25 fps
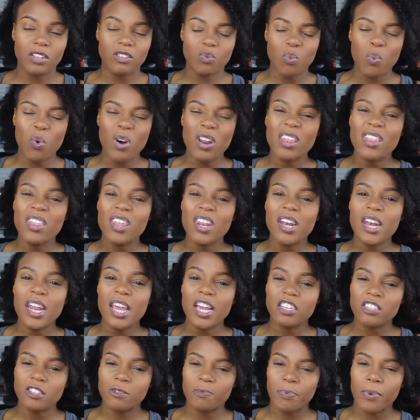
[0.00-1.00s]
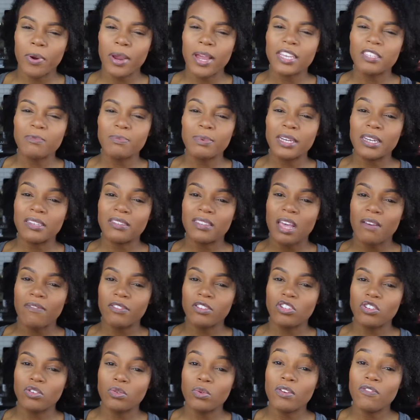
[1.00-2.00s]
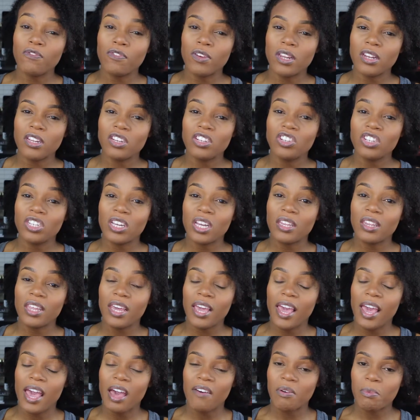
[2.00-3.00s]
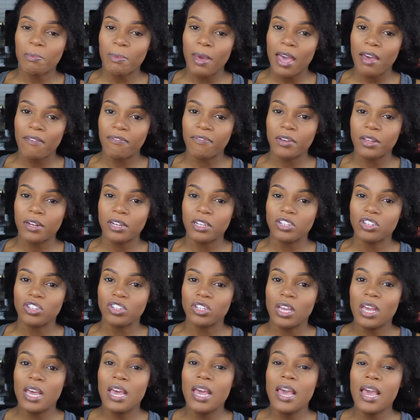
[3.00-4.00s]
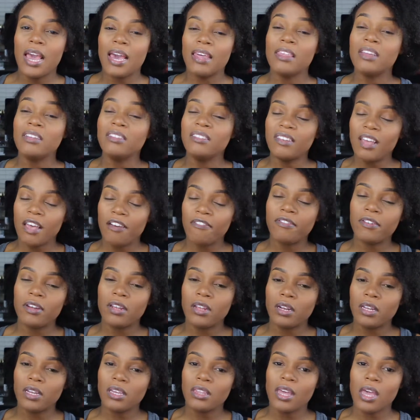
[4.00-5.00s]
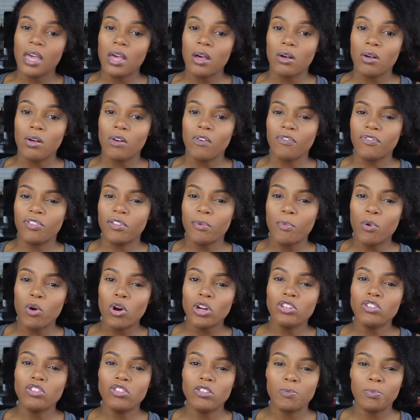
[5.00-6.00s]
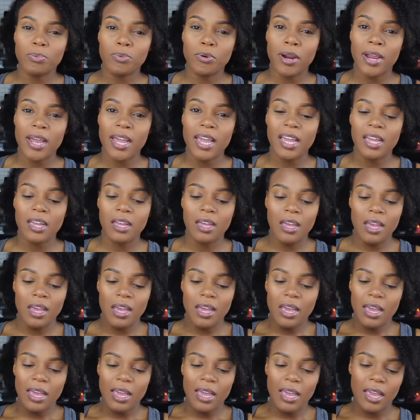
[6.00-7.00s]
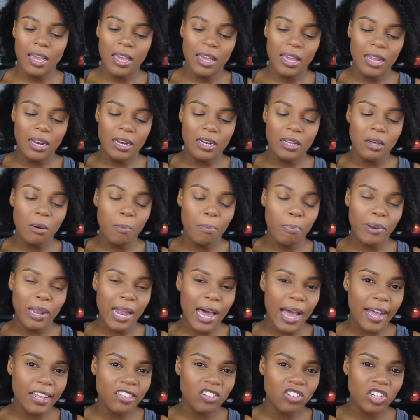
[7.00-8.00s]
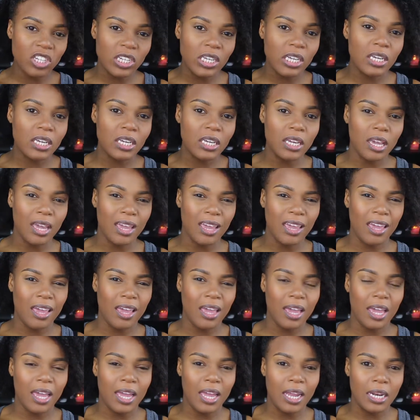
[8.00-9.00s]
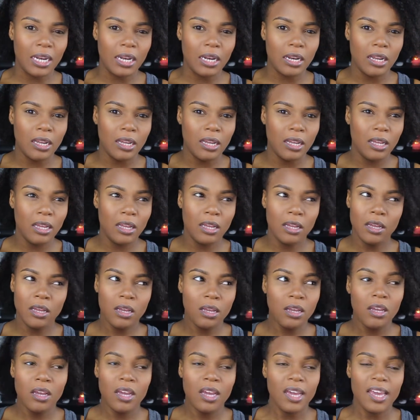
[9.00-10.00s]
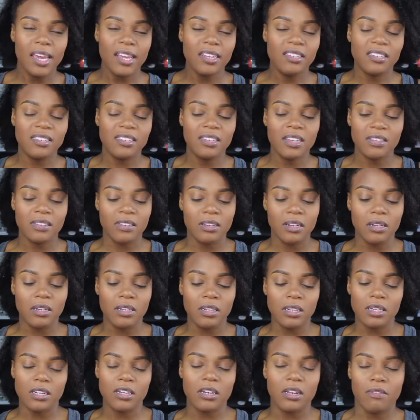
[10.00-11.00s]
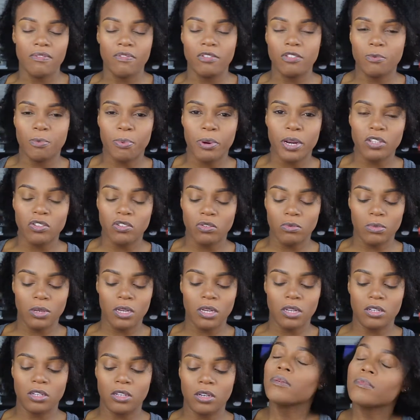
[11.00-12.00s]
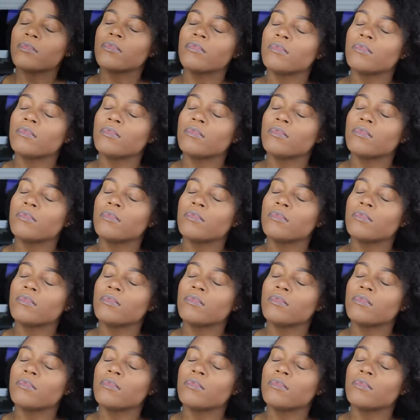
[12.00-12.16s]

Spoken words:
one of the NYX sprays because they have a dewy finish and they have a matte finish. And then definitely the e.l.f. The more you spray, it can look blotchy and it just doesn't look good if you spray too much.